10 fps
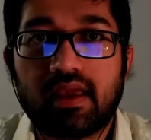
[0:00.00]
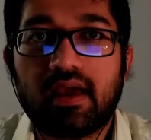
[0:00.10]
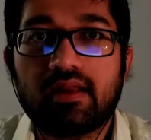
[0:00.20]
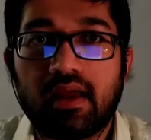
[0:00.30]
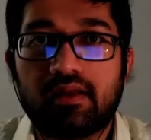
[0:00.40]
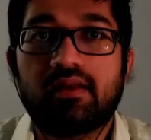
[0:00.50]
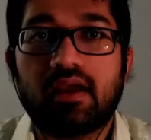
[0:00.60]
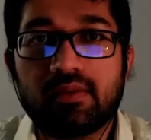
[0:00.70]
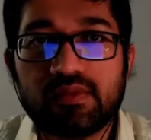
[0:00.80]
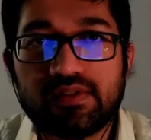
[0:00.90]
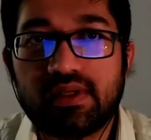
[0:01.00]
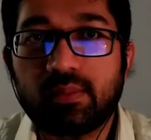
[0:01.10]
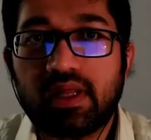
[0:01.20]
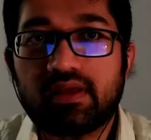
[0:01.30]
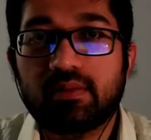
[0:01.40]
can at times seem
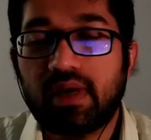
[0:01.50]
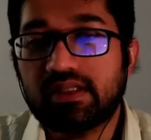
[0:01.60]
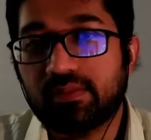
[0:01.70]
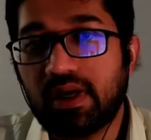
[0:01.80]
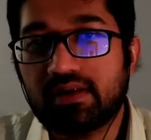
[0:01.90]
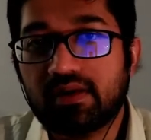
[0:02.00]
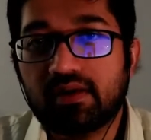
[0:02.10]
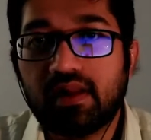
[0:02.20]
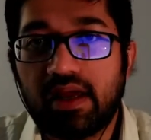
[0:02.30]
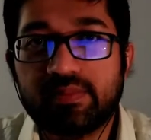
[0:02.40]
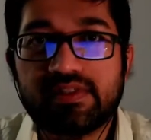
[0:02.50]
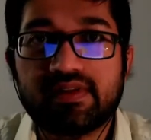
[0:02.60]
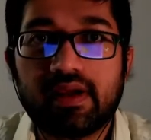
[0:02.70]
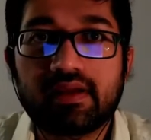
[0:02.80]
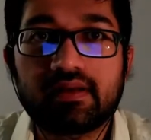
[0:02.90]
like a mathematical,
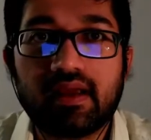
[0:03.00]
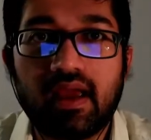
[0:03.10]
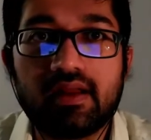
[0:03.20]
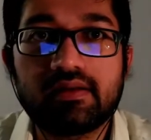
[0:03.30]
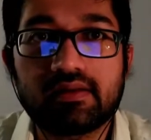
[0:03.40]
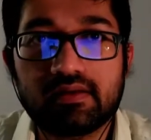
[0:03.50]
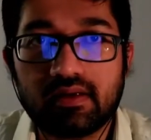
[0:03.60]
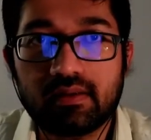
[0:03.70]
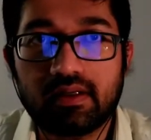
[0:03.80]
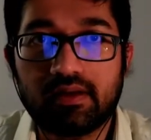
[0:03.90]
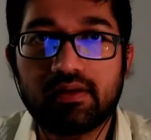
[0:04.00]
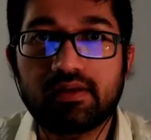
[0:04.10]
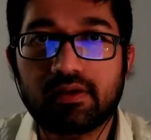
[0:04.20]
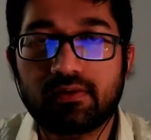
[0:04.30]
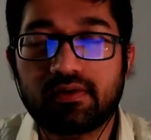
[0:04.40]
abstract and
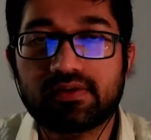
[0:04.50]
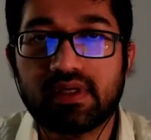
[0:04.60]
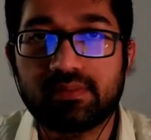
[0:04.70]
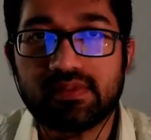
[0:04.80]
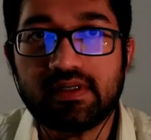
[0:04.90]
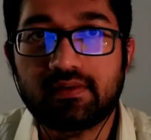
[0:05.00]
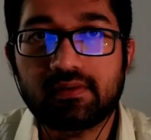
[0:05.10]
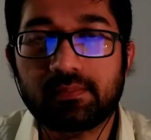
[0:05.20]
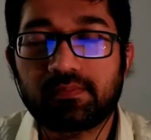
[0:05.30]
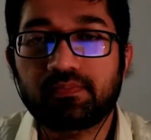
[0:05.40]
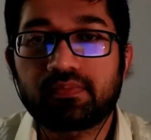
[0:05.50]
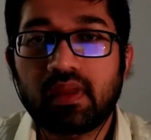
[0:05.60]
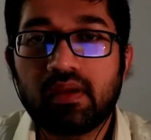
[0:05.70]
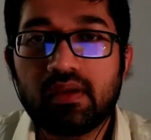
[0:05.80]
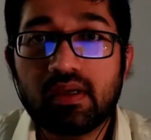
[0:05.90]
unintuitive subject.
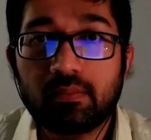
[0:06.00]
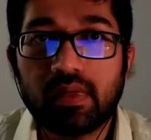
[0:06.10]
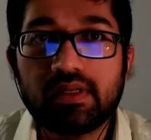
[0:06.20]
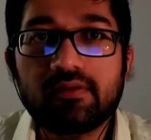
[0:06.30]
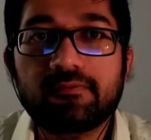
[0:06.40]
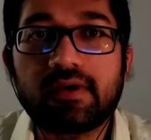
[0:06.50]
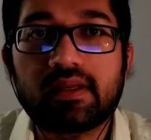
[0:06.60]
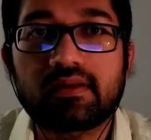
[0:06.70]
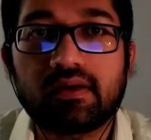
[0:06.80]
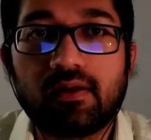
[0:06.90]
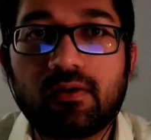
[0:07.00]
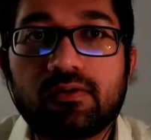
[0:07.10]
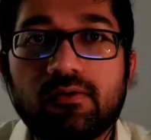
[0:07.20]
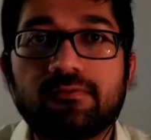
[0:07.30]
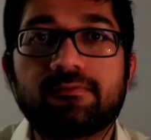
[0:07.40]
But in fact, a
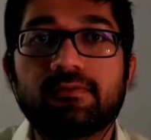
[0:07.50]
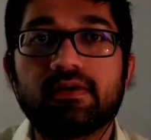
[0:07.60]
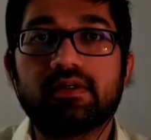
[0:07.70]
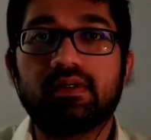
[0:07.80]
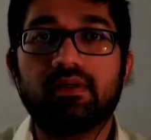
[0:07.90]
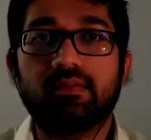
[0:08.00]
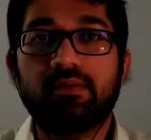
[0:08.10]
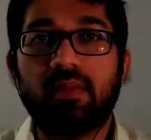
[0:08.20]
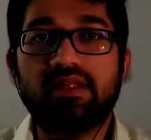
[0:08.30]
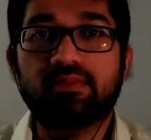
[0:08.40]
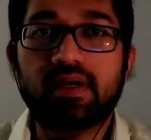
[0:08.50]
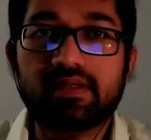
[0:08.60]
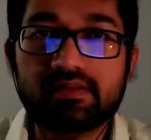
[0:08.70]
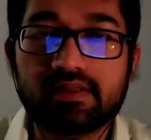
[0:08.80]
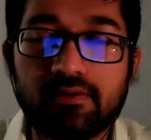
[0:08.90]
lot of the
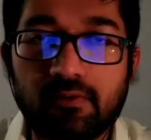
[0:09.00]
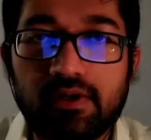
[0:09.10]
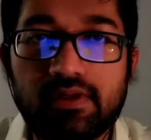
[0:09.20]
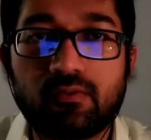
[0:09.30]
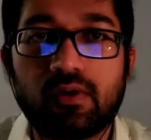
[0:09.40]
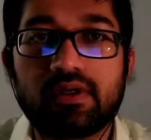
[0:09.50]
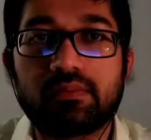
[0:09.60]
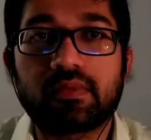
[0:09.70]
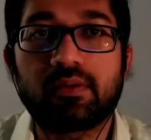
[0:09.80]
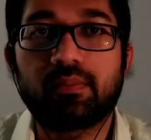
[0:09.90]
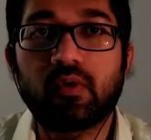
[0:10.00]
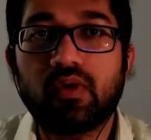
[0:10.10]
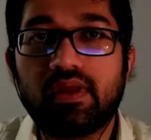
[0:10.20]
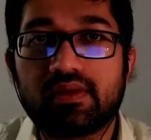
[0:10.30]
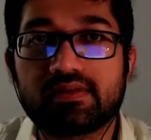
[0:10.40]
mathematics involved in quantum
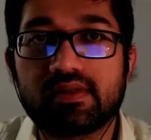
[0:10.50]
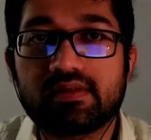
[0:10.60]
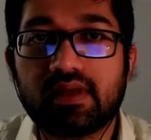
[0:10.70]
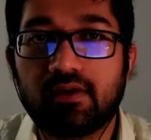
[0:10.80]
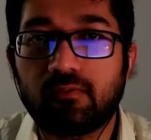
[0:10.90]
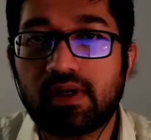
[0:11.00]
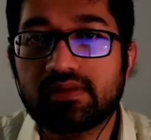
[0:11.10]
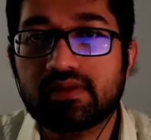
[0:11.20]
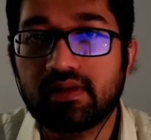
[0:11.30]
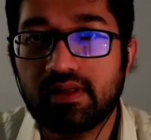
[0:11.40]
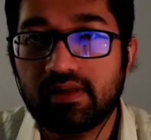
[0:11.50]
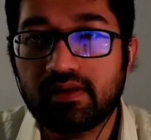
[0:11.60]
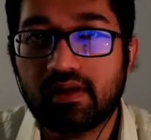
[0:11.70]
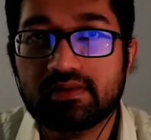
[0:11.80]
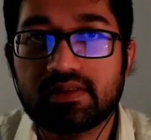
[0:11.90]
computing is just advanced
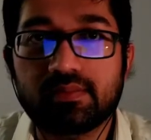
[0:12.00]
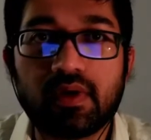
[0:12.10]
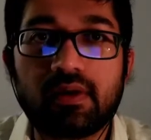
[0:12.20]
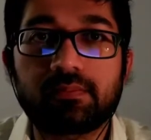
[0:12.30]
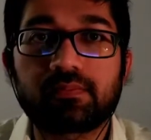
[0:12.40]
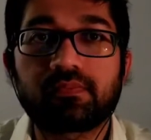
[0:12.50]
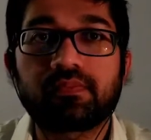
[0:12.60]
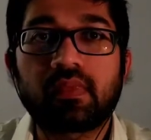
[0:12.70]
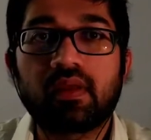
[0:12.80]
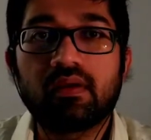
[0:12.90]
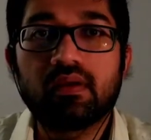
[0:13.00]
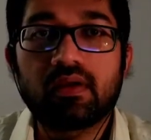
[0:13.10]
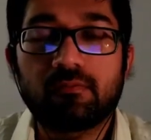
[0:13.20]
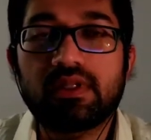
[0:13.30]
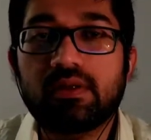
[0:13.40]
linear algebra
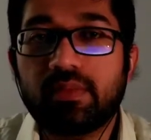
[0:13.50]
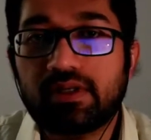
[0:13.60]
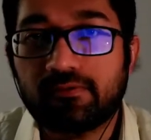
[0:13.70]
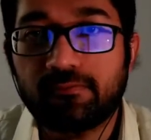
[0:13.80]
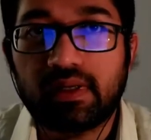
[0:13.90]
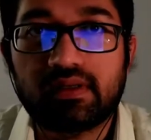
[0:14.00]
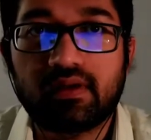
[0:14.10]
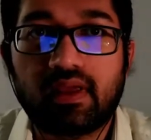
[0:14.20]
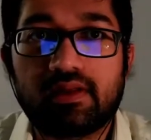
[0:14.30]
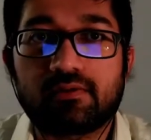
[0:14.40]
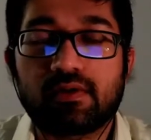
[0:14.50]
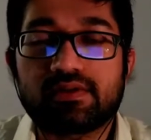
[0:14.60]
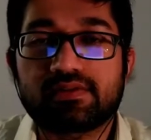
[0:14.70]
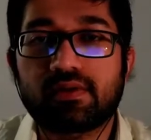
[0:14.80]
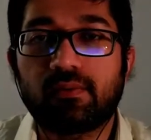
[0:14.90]
with a bit of vector
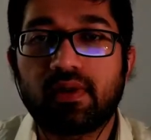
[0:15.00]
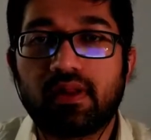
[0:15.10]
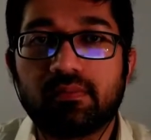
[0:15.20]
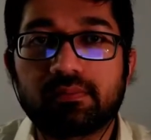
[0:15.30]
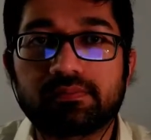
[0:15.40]
calculus thrown in.